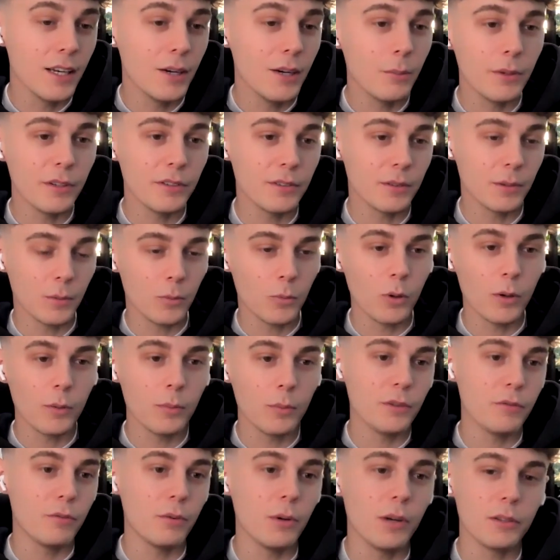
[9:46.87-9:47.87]
We've
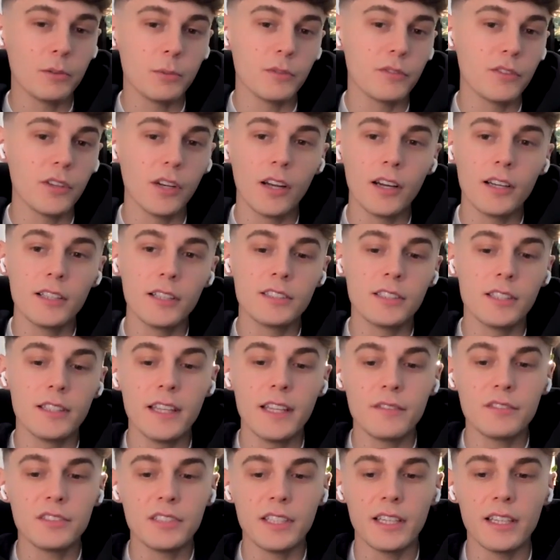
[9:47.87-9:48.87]
worked with clients and
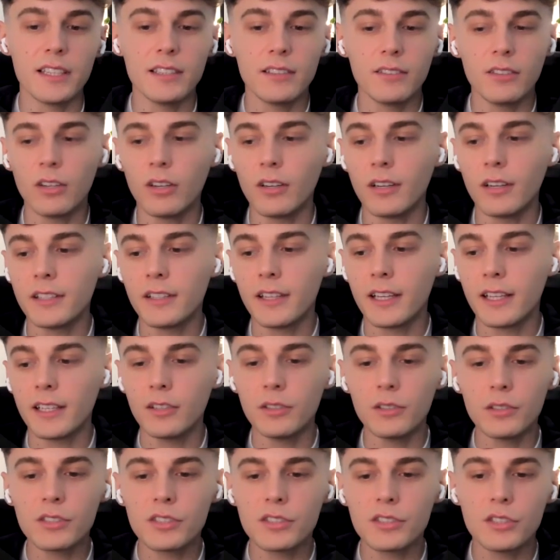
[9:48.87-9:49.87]
they've said, oh,
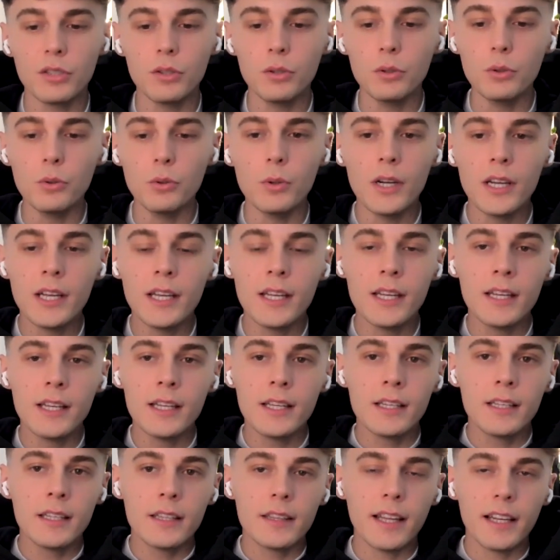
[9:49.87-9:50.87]

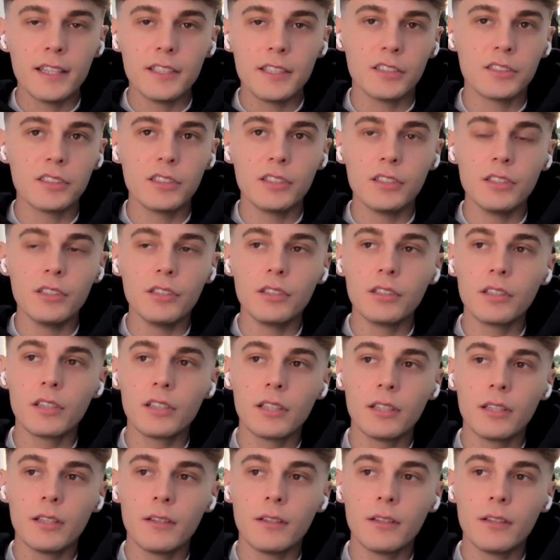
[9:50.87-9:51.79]
that doesn't look,